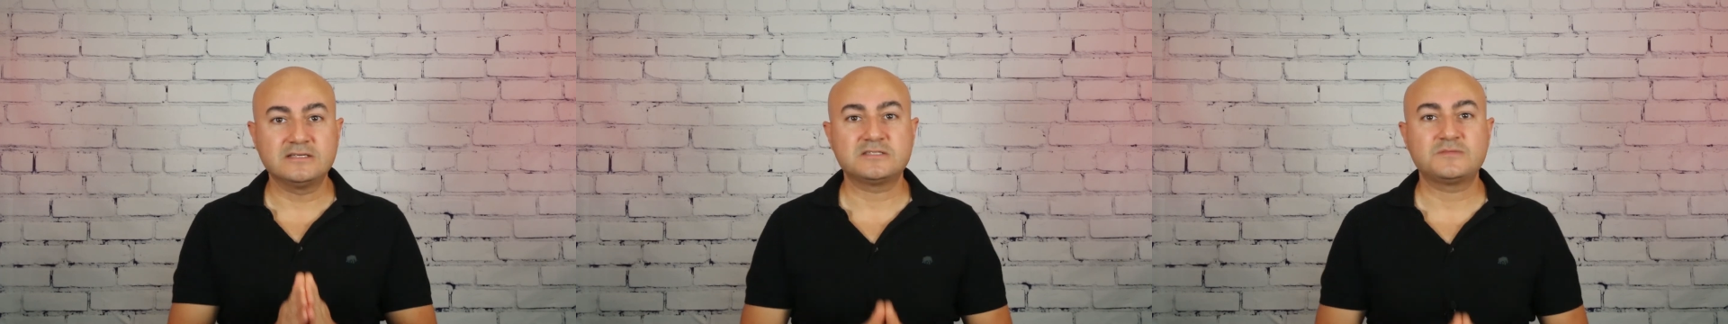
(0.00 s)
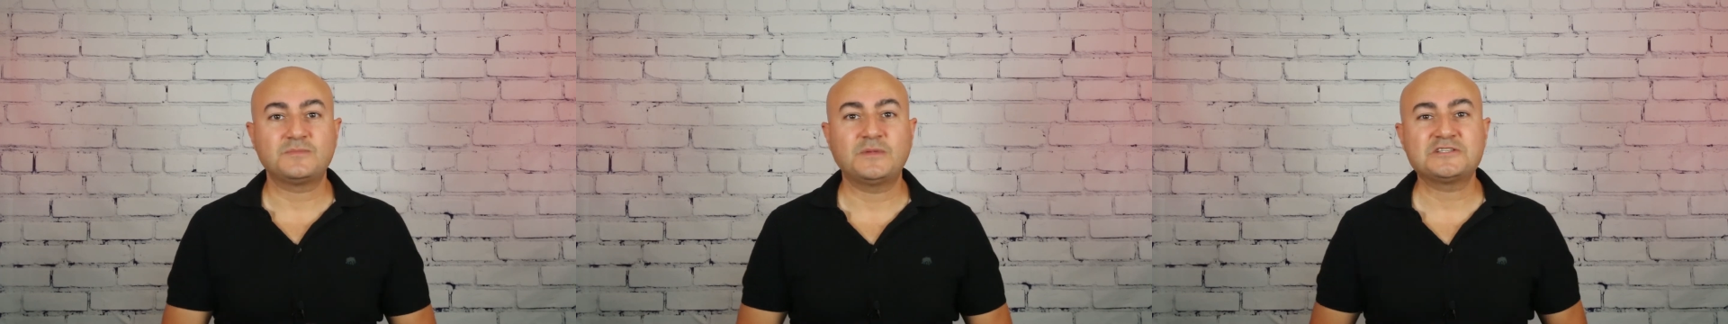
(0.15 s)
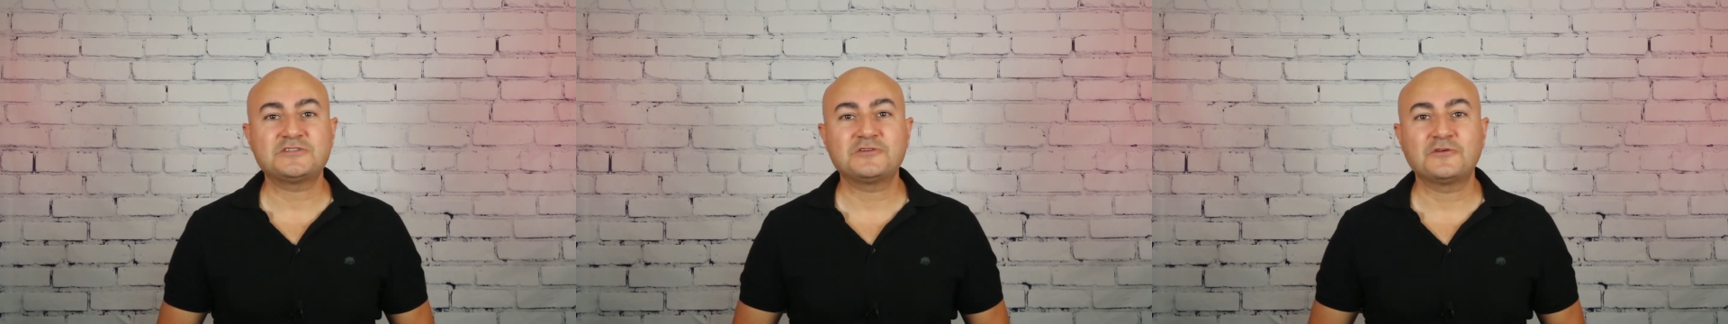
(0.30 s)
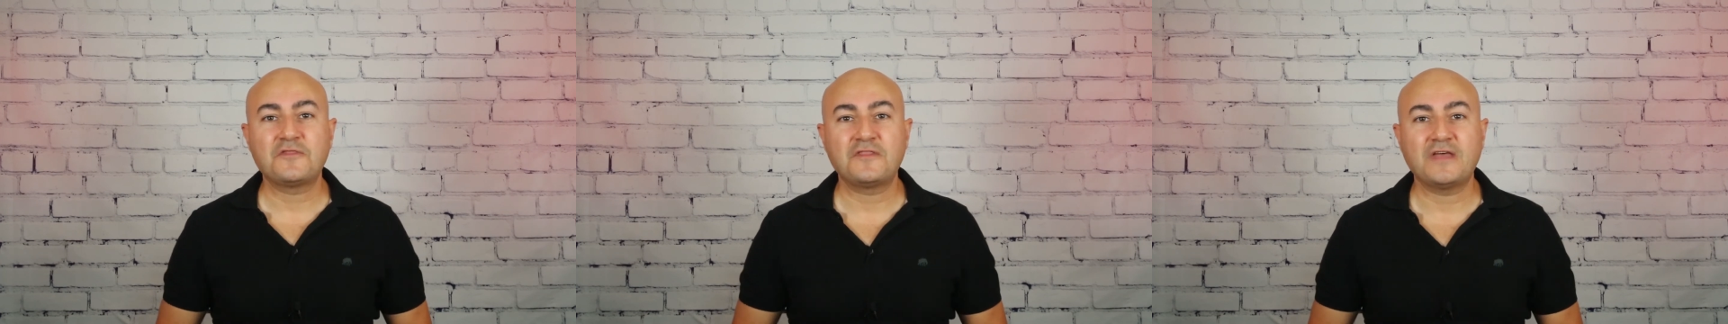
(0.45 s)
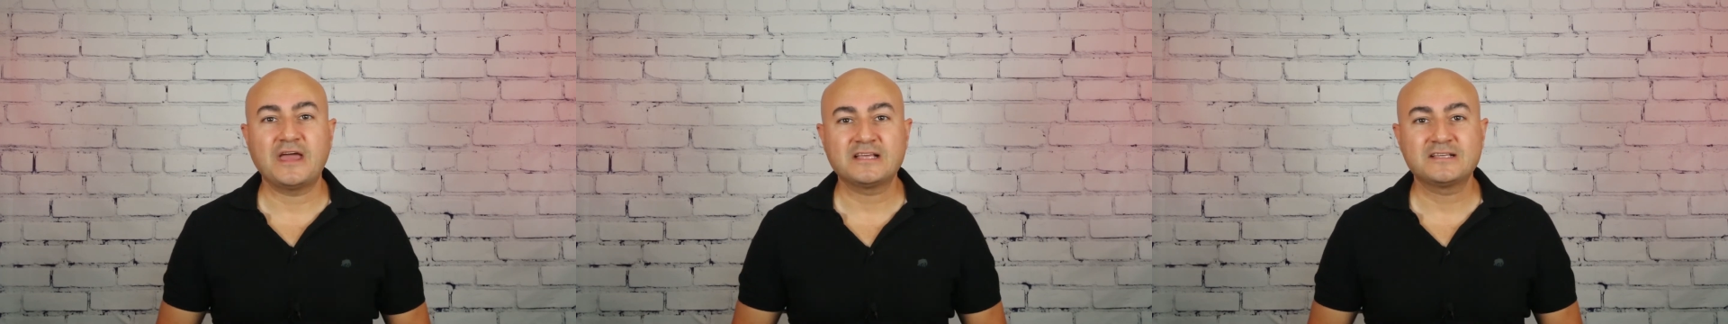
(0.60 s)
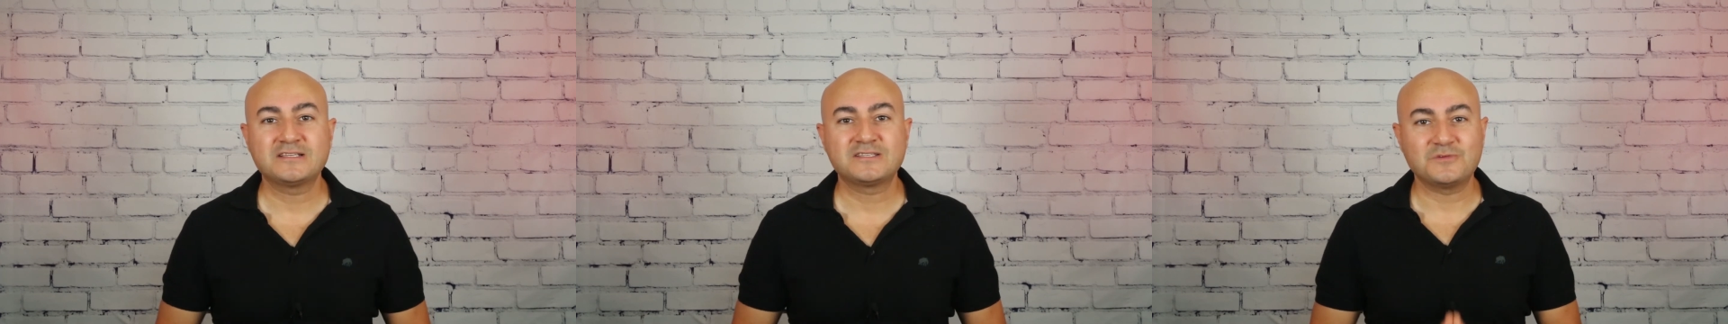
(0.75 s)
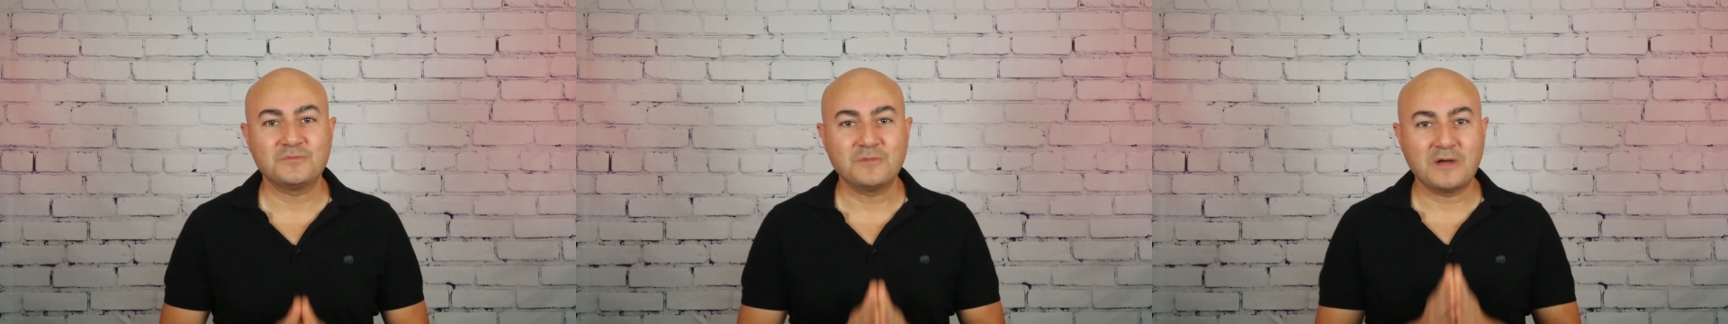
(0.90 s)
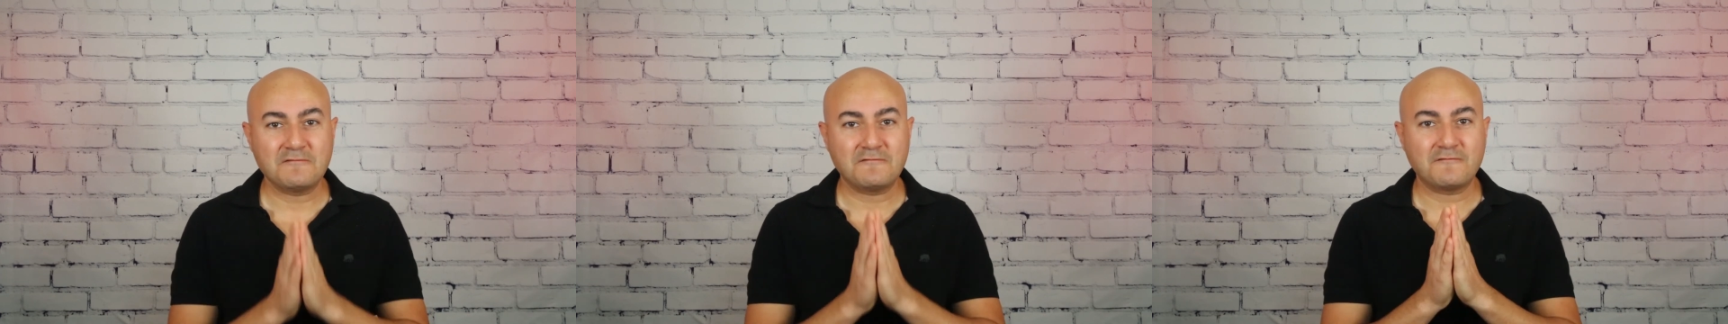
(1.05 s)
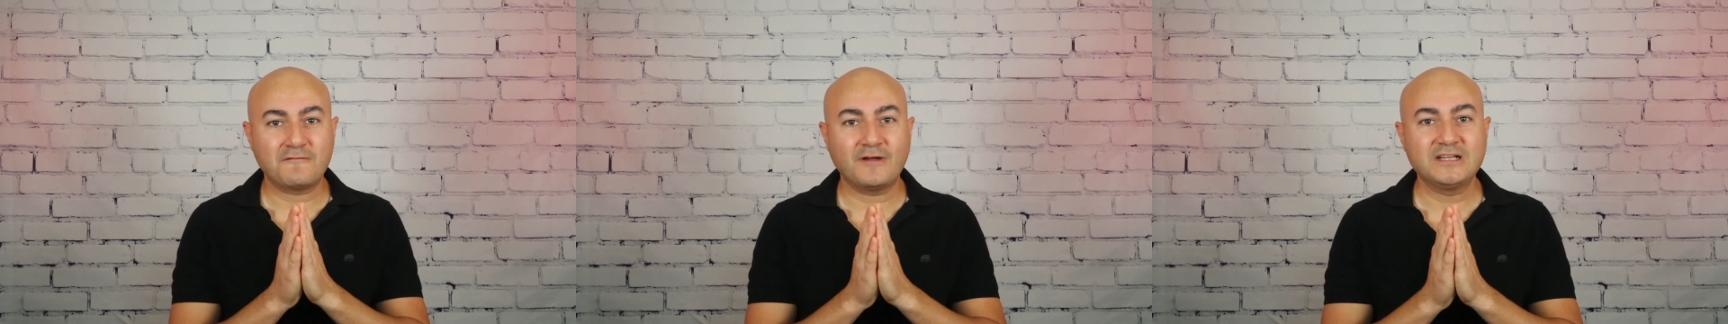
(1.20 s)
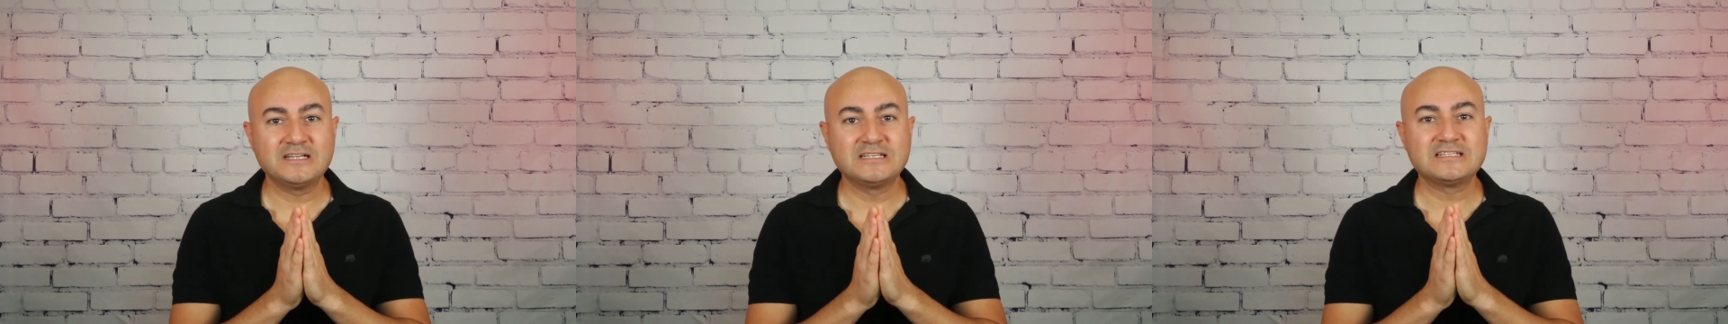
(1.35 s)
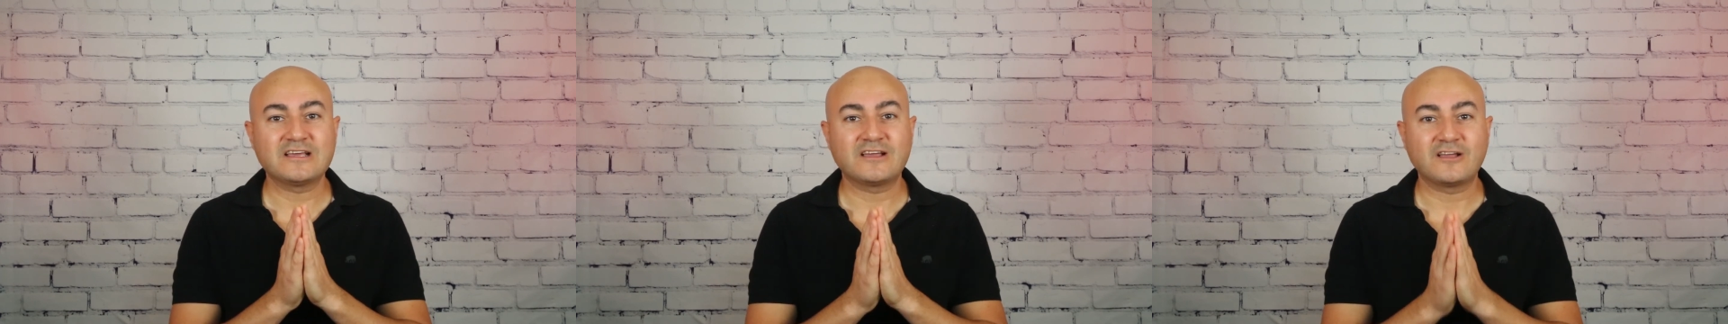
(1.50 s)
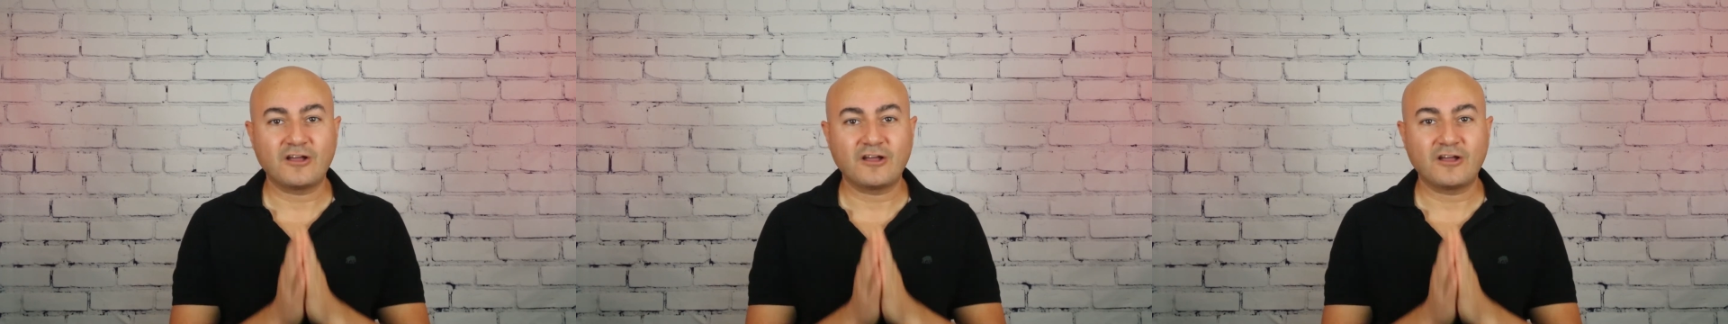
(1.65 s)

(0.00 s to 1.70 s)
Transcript: special thanks to my friend